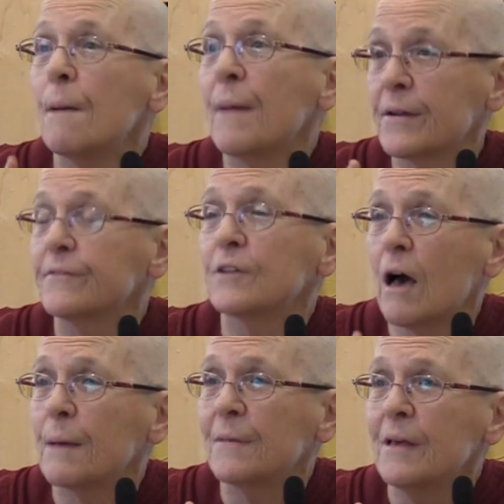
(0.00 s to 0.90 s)
amount of
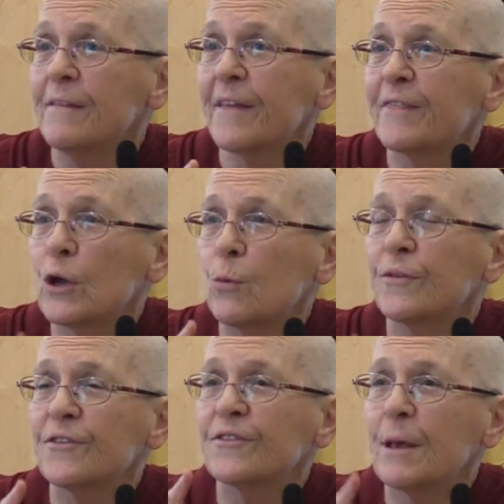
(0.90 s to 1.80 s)
time, that there
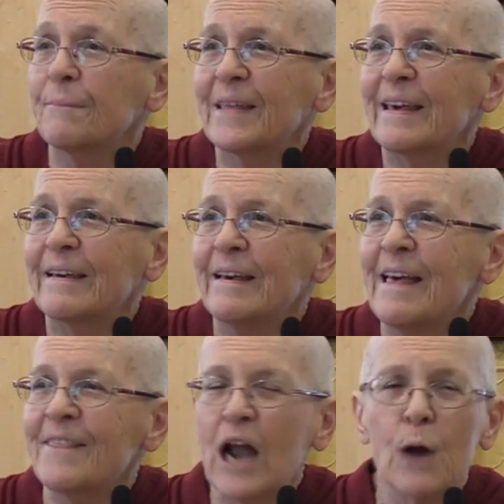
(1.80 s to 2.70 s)
was something
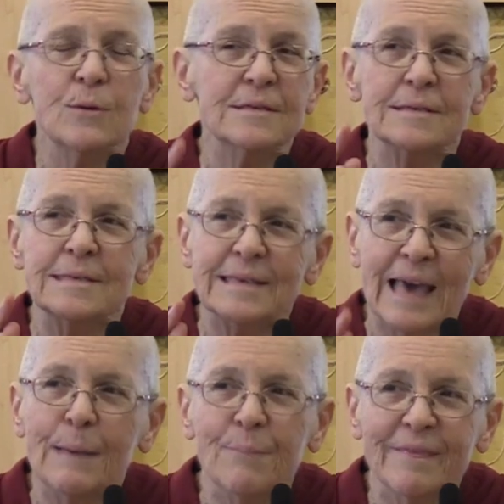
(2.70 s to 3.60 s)
that I was
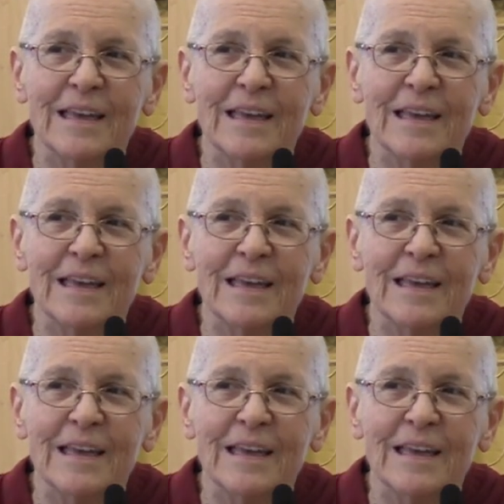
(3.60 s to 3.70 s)
escaping,